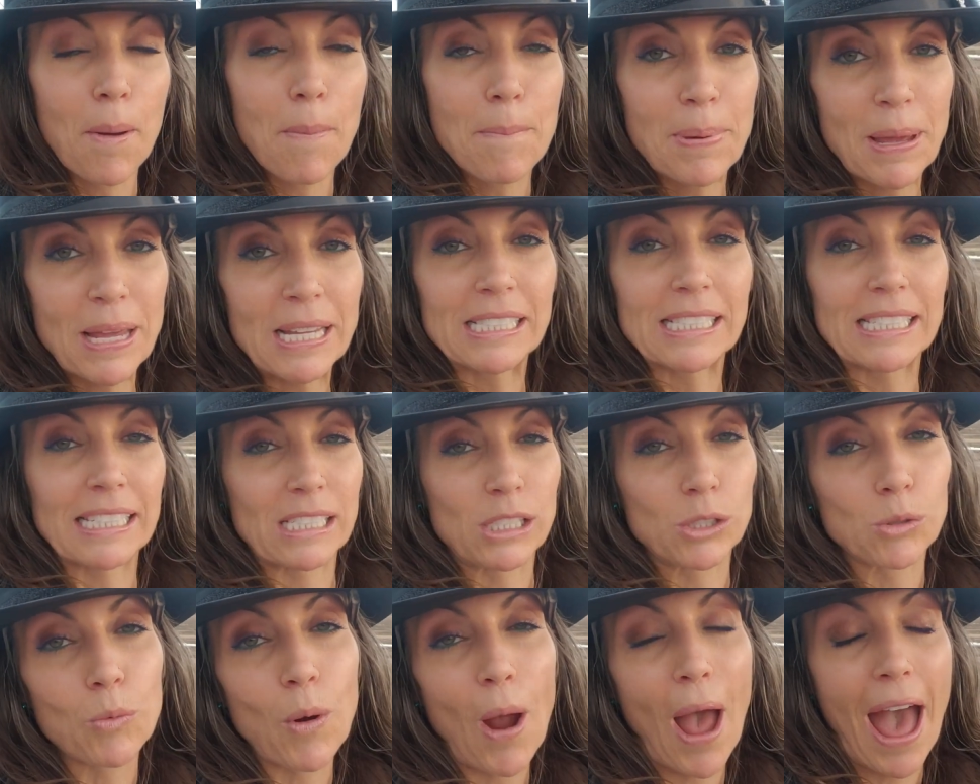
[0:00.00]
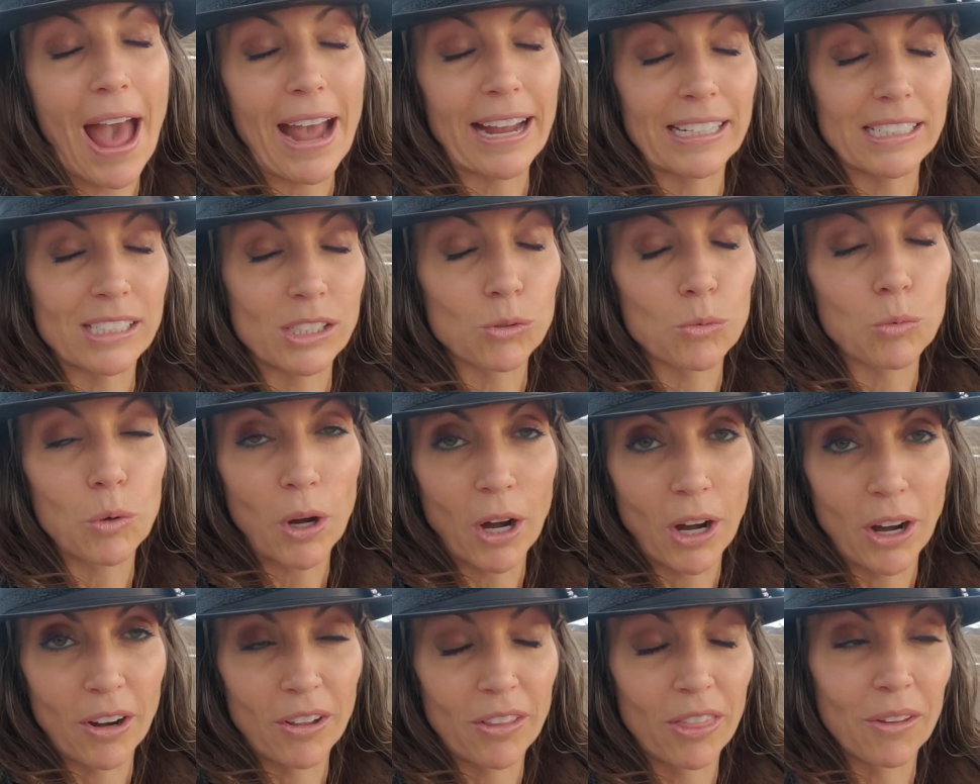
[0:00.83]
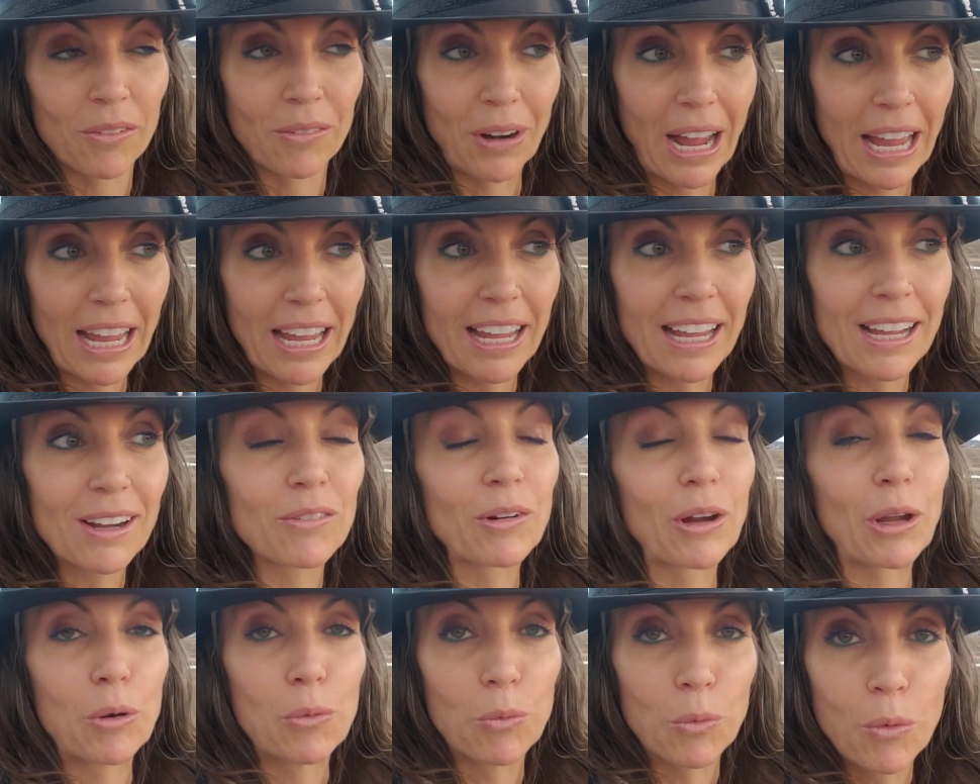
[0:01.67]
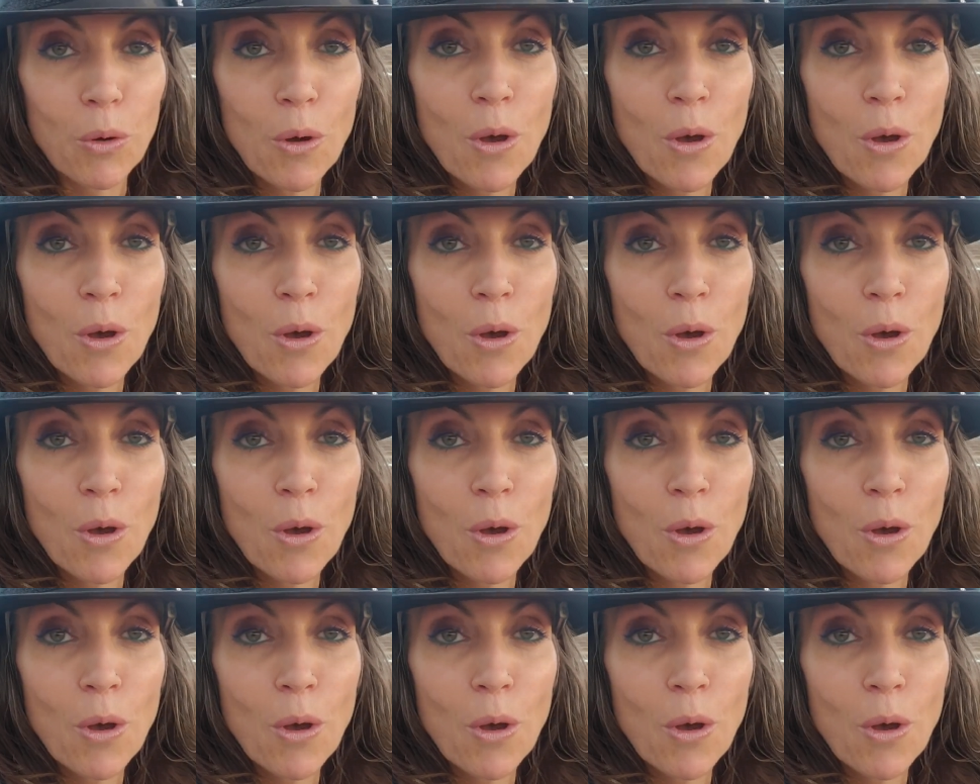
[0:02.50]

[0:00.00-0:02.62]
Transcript: piece of swag is worth, right? We